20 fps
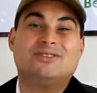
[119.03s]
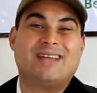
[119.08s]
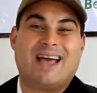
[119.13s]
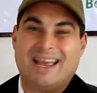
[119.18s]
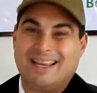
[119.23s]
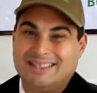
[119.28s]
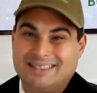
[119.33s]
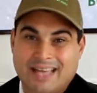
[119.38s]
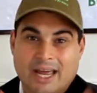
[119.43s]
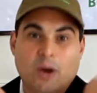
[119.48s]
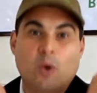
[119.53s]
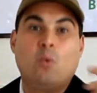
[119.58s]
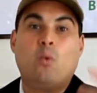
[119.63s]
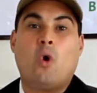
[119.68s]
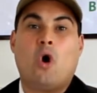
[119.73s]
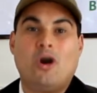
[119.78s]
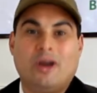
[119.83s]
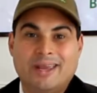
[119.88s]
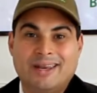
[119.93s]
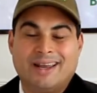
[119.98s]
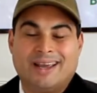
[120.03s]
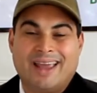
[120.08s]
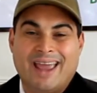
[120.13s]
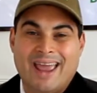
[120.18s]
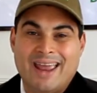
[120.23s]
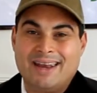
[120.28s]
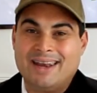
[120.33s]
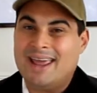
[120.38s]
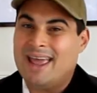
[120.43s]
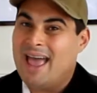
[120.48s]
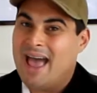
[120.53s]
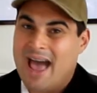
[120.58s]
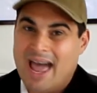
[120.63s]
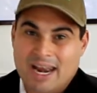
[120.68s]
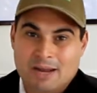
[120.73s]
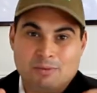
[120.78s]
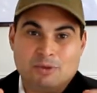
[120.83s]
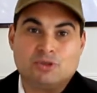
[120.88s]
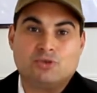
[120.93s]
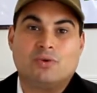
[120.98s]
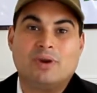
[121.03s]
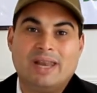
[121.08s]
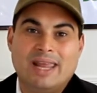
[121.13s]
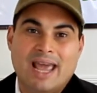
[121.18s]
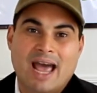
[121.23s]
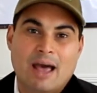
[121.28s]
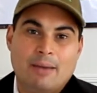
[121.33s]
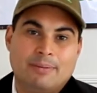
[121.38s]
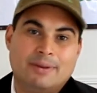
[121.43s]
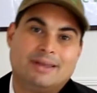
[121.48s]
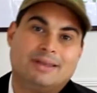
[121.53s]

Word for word: I started walking again and I was really happy.